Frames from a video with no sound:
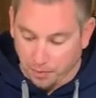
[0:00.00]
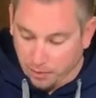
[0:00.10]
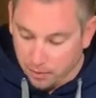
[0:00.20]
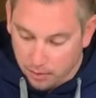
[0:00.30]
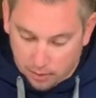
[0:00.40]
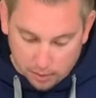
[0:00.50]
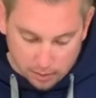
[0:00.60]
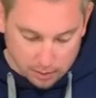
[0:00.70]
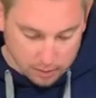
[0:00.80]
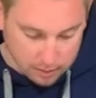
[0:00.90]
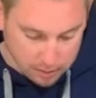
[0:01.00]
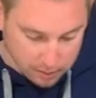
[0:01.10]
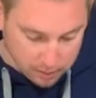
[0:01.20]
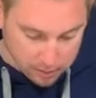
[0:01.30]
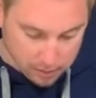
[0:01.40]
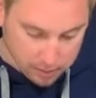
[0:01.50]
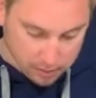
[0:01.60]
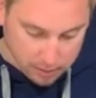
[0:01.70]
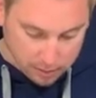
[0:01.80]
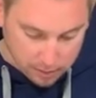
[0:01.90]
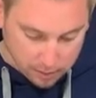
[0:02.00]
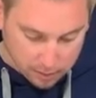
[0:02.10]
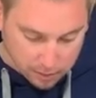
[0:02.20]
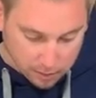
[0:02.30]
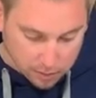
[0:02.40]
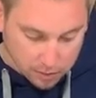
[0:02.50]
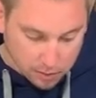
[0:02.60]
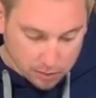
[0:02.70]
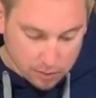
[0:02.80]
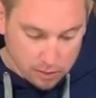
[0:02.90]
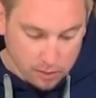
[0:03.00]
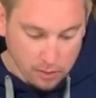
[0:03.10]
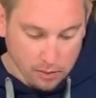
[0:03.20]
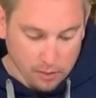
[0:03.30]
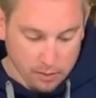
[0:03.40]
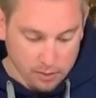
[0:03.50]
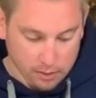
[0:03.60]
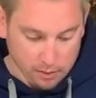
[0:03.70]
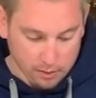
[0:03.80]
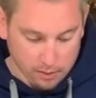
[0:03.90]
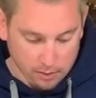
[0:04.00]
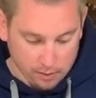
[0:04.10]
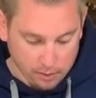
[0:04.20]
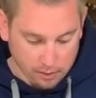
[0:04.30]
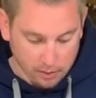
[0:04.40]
No one is speaking in this clip.